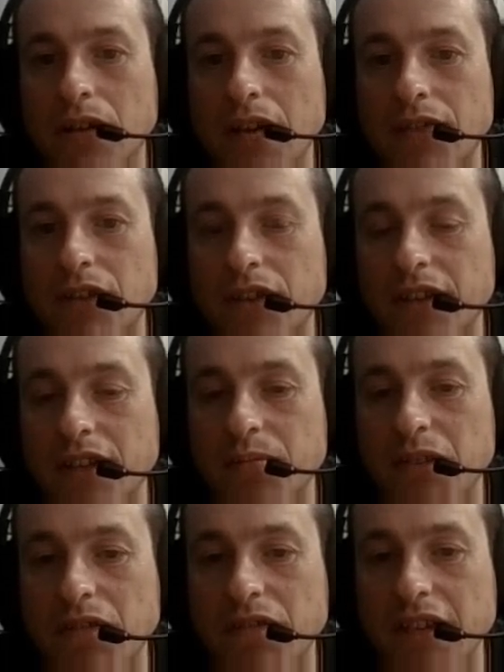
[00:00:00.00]
I have nothing
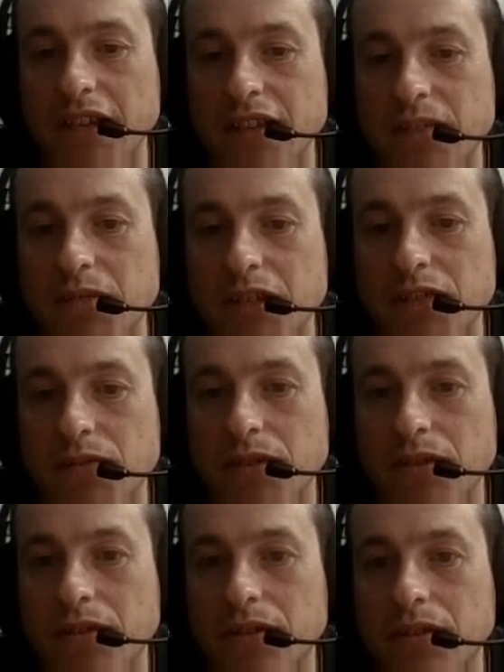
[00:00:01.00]
on my face. I might as
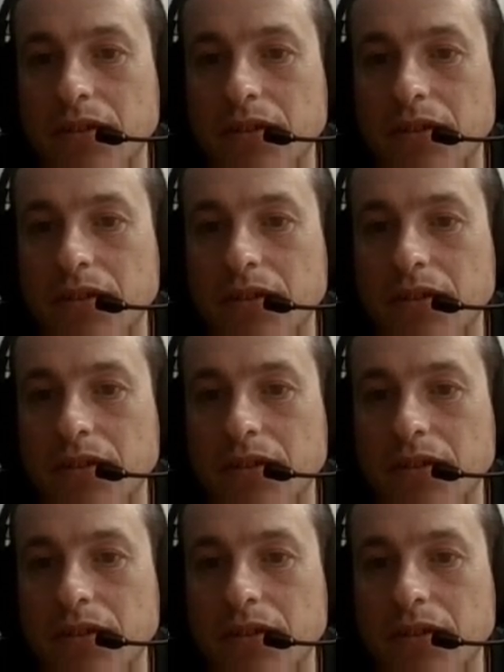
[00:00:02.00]
well